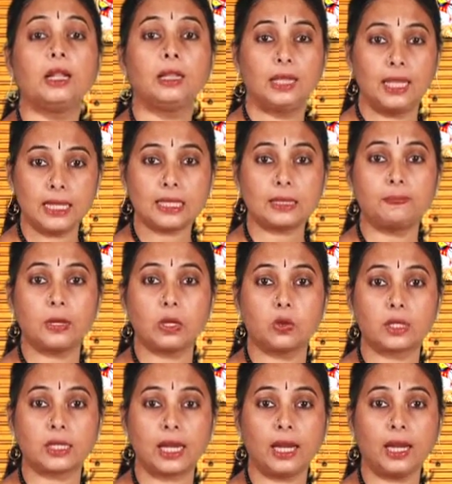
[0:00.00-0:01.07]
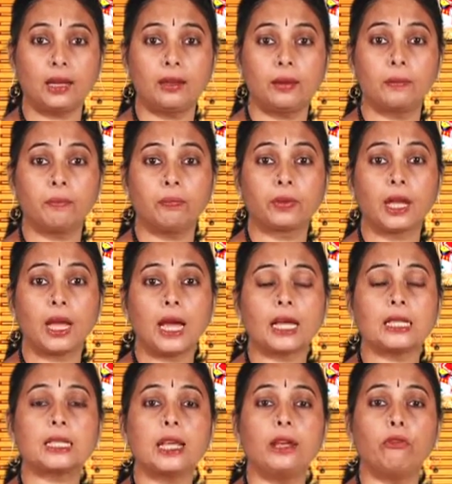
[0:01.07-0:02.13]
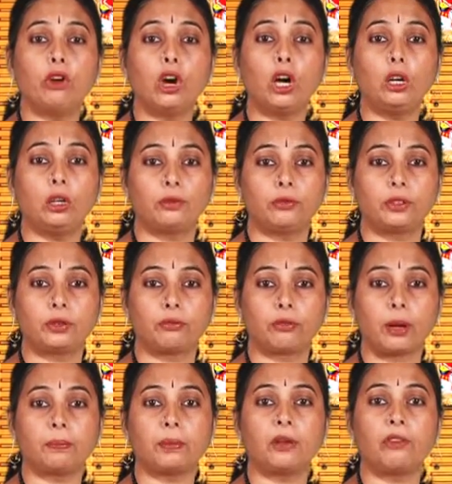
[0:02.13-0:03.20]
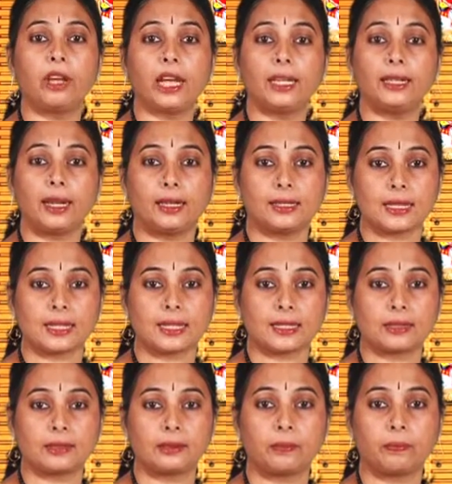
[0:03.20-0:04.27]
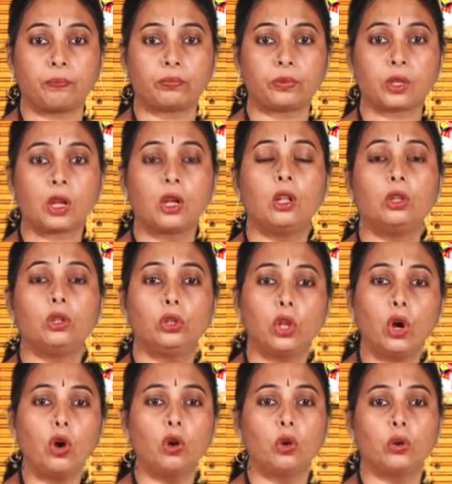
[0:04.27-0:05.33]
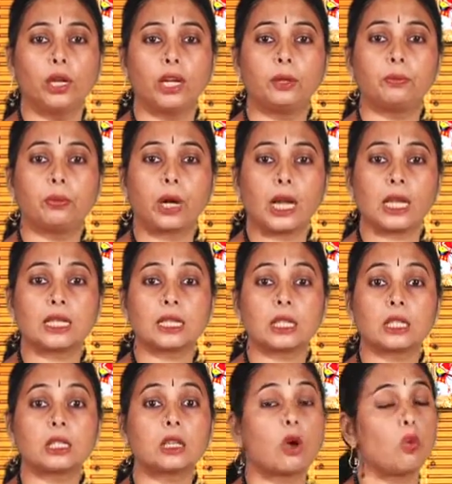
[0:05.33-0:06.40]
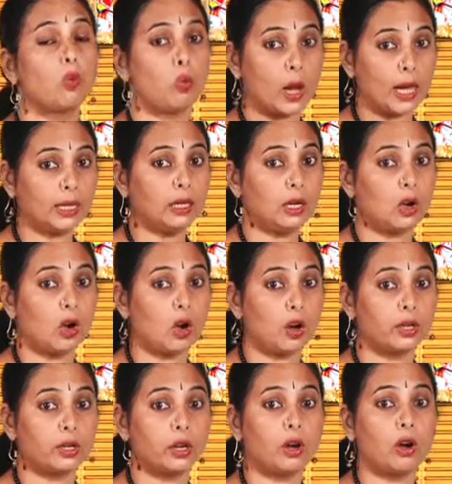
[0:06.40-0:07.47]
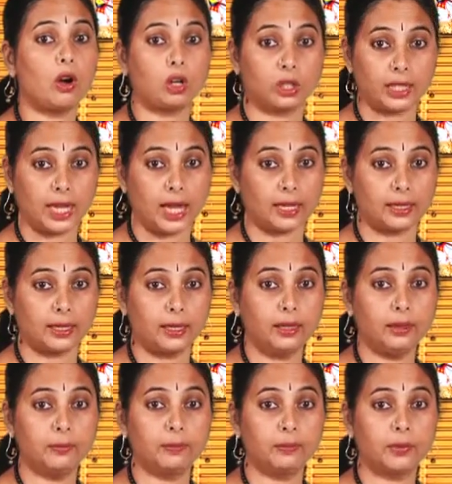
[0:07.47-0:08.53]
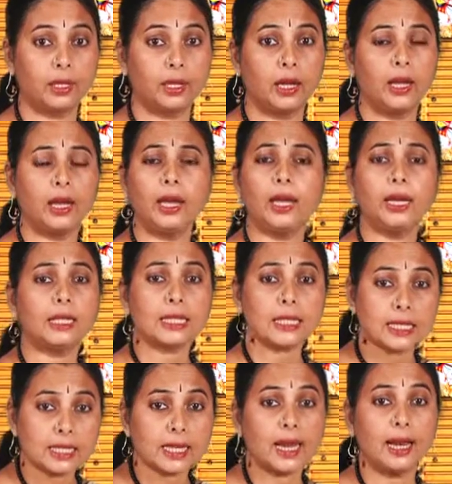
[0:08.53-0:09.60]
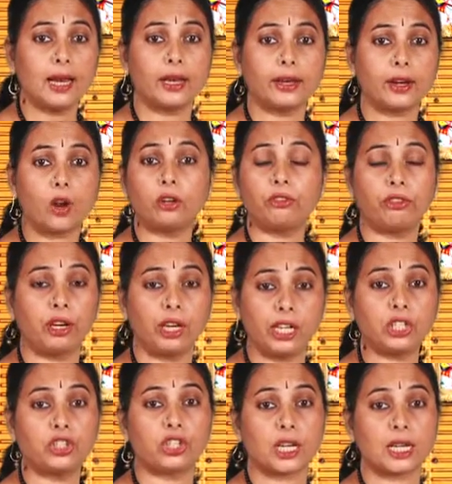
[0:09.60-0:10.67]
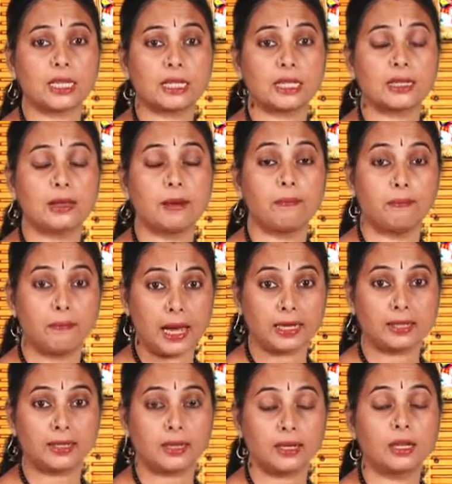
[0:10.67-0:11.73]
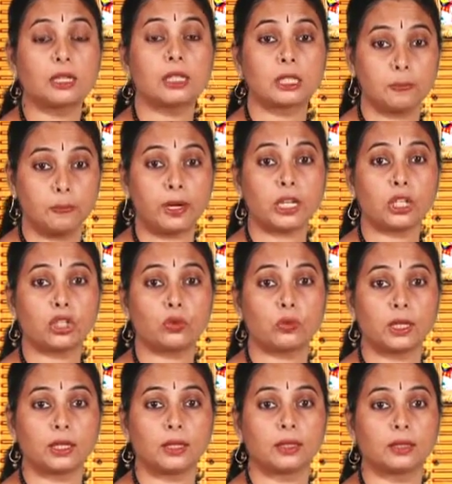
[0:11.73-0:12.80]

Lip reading: This music has evolved from the Vedas. Though it praises one god or the other, it is still not religious but spiritual.